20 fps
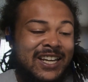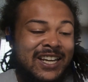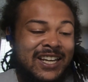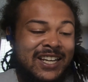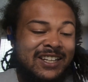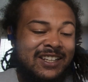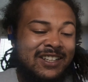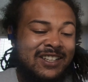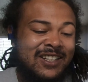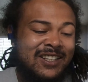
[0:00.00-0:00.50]

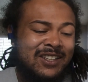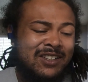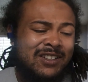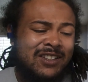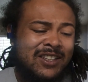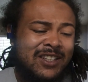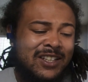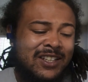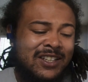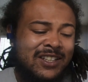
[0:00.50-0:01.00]
And
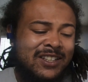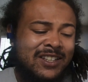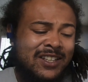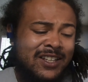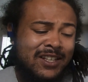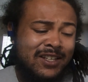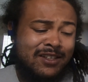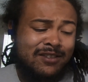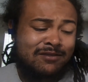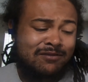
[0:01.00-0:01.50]

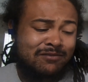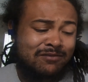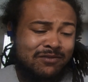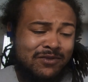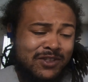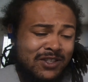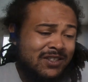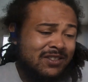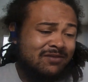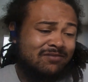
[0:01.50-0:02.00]
yeah,
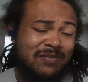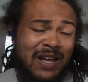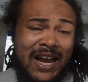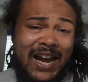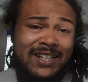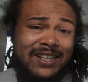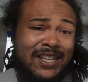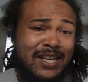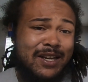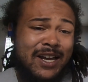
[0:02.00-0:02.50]
just
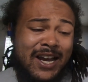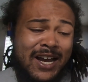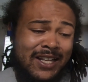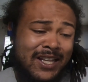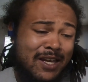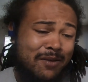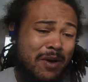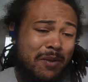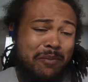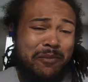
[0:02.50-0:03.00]

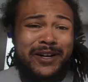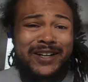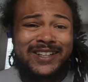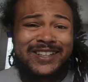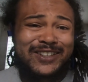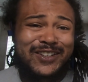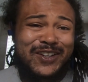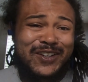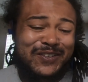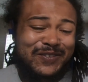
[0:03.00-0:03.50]
highlight my brother,
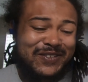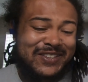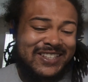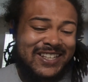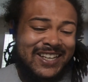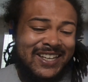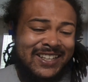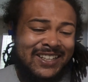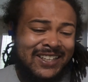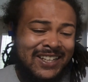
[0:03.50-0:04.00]
you know what I'm
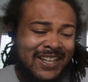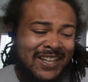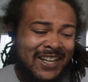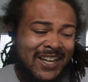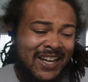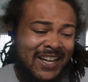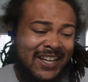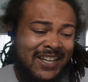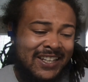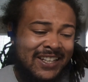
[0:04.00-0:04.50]
saying?
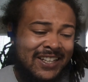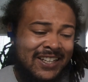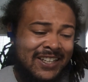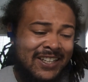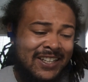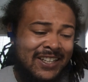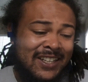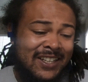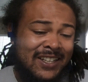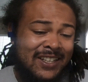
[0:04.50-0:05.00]

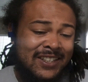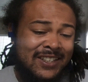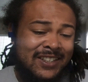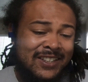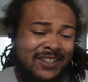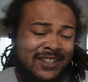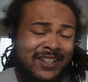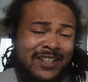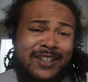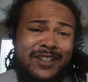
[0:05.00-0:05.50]
And
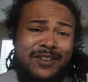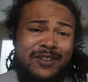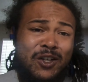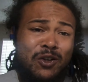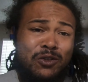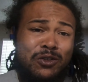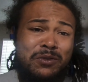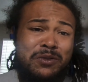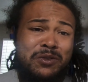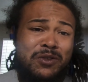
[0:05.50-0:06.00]
yeah,
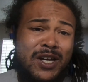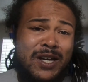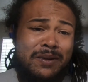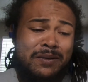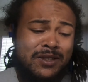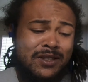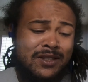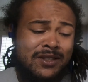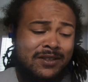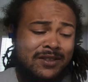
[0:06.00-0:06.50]
go
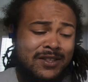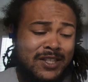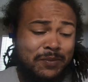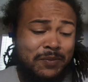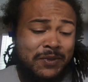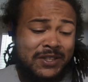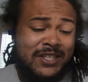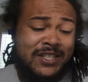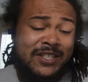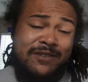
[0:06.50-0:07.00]
subscribe to
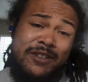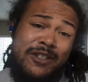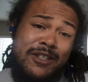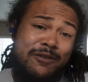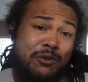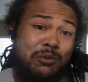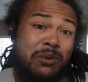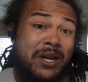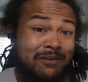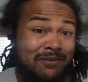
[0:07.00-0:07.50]
Simba TV
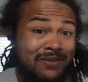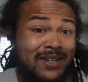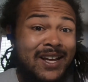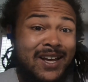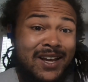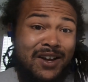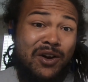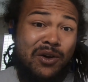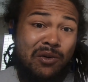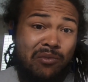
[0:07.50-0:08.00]
if you have
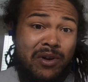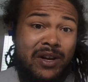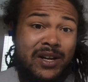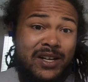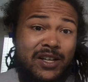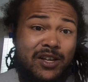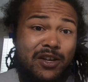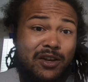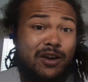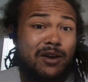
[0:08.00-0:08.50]
not
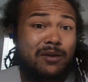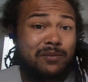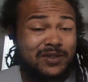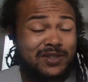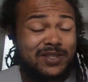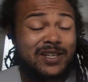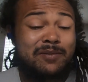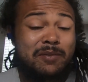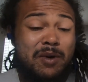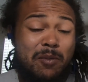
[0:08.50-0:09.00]
already. You know what I'm
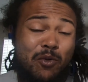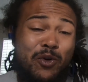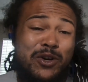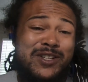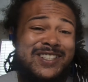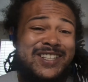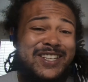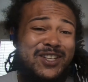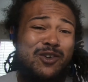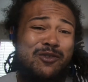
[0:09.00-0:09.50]
saying? My boy
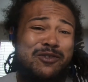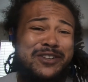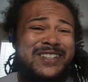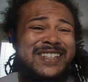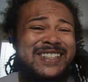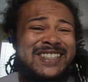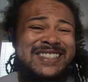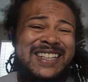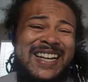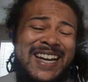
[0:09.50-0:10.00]
just hit over
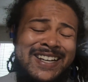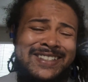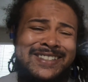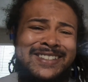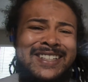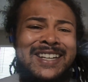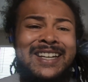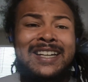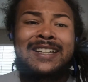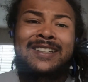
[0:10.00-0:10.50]

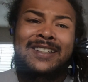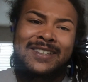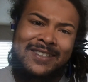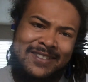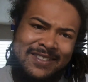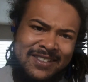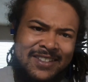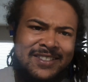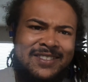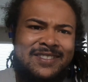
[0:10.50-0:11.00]
100,000.
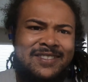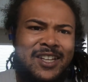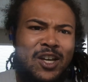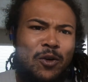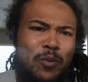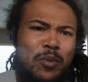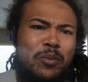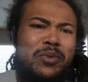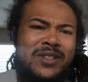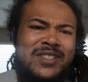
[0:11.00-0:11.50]
Let's
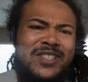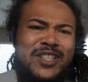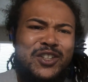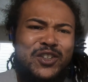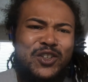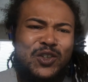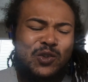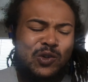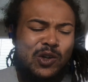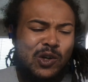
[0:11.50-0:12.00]
help him
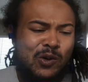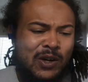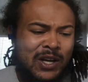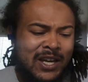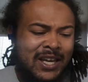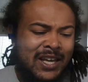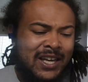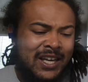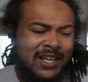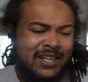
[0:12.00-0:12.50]
continue to grow.
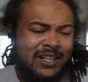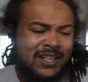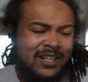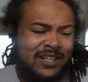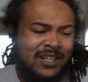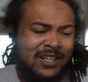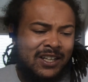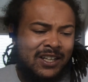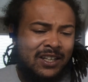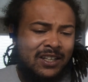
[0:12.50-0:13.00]
And
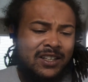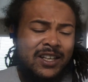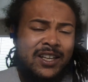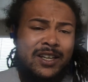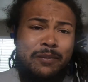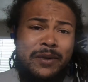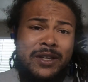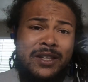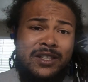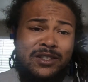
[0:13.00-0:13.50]

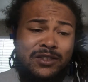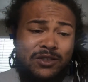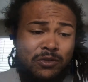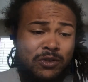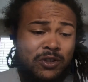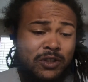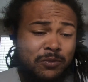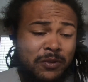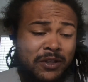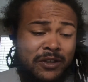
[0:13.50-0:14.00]
yeah, man, let's do
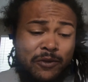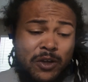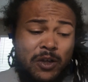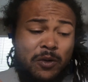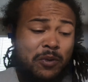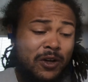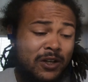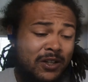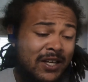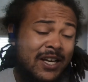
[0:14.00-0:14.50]
this, man. If you ain't
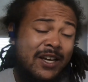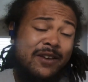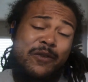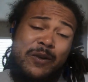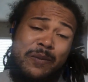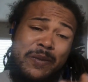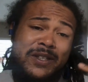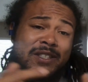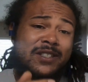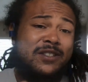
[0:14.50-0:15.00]
a part of the High
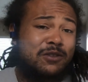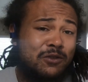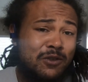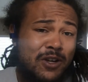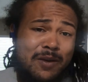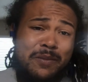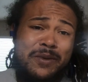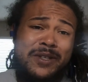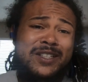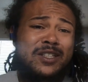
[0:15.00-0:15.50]
Fam, hit the
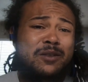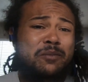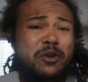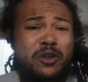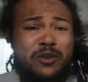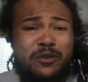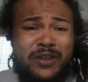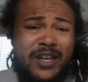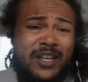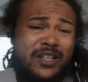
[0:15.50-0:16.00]
subscribe button, hit the
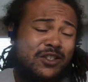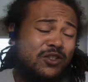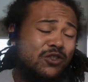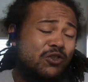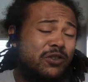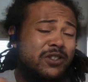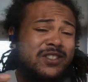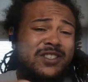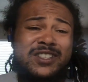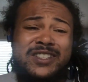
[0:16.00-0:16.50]
bell notification,
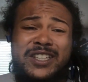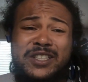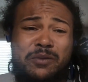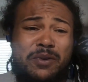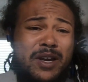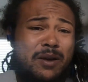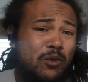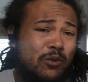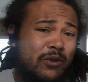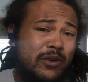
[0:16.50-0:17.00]
join these good things we
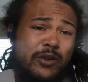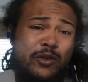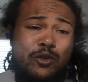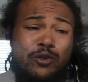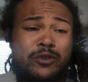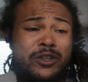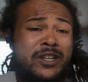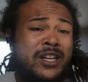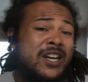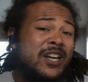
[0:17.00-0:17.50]
got moving and
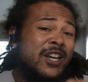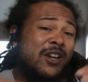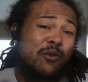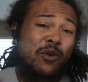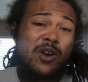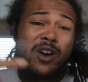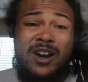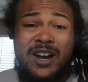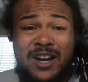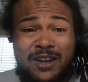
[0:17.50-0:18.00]
grooving. If
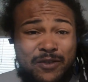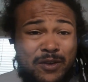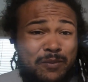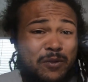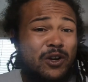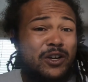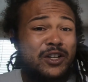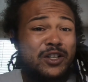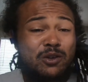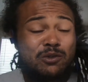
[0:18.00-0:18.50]
we are High Fam,
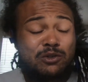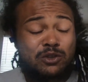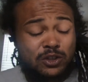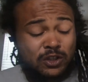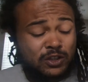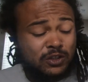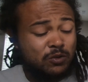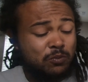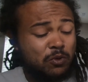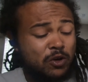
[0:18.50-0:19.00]
you already know it's
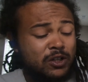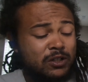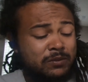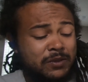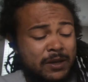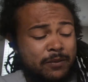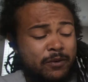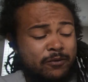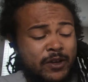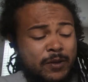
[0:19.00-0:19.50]
good. Spark up,
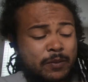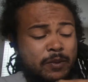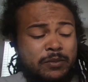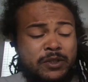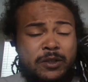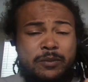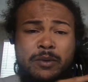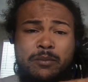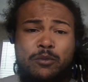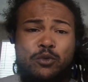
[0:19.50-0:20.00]
dab up, vape up,
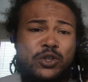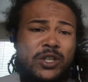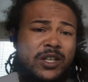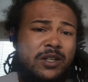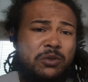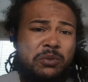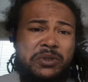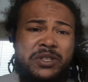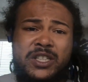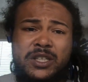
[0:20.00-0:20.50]
dip up,
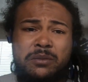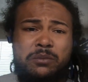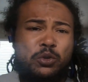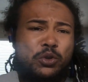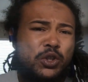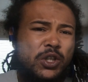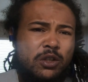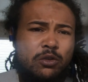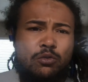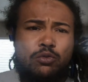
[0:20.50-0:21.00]
moonshine, sweet tea, do
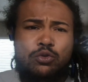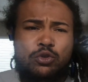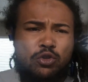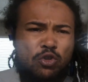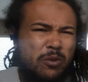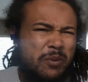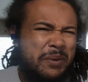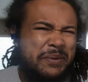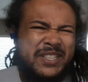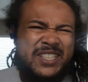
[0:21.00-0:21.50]
you gotta do, just
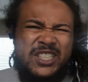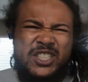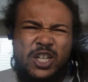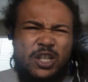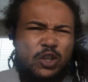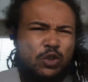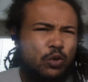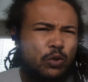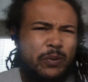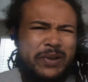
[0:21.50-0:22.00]
go, maybe take a shot
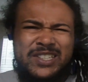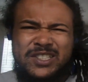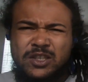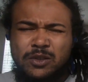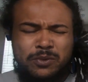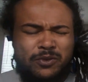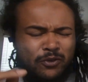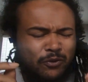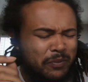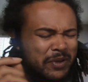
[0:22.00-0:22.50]
at 2, 3 kids
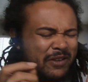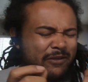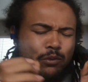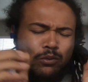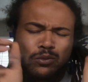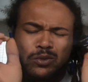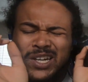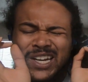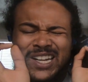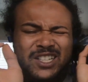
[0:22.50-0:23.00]
from me. If you
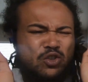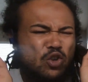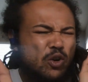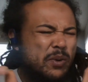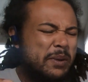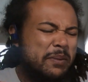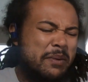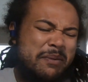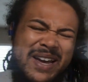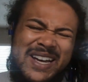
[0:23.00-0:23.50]
want to know that, just
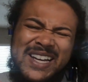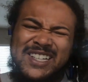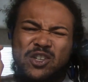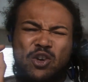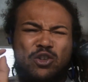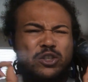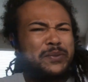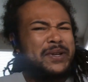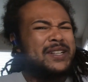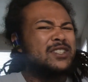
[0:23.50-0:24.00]
open up your mind, because
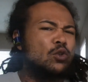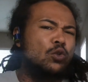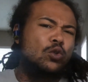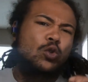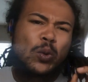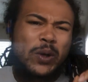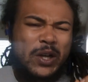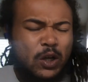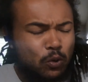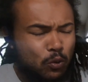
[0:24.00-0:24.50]
ultimately that's the
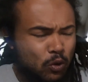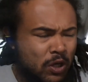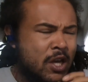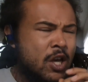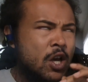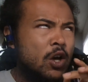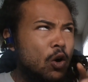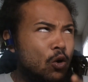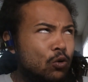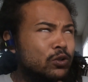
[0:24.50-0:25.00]

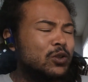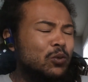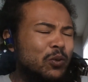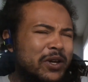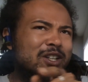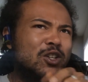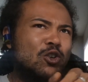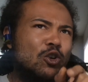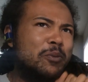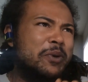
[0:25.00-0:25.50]
only
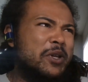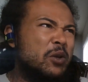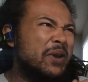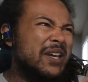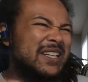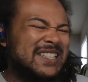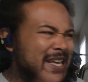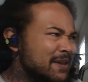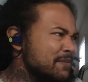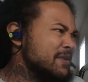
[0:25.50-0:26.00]
way to go up
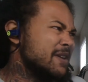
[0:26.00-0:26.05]
anyway.